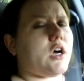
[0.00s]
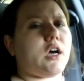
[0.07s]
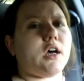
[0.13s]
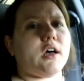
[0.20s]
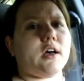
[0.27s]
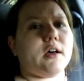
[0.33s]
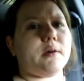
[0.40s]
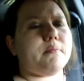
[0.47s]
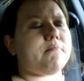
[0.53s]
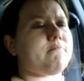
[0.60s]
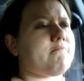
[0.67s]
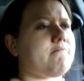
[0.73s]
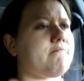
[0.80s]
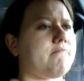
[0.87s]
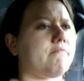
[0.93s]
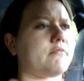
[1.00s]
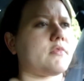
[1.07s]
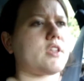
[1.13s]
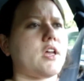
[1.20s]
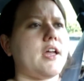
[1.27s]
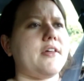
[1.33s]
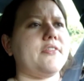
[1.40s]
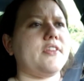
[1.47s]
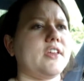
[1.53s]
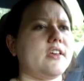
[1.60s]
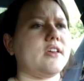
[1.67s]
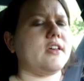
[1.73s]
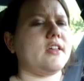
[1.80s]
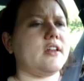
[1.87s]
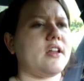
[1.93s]
and
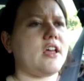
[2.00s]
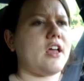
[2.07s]
then,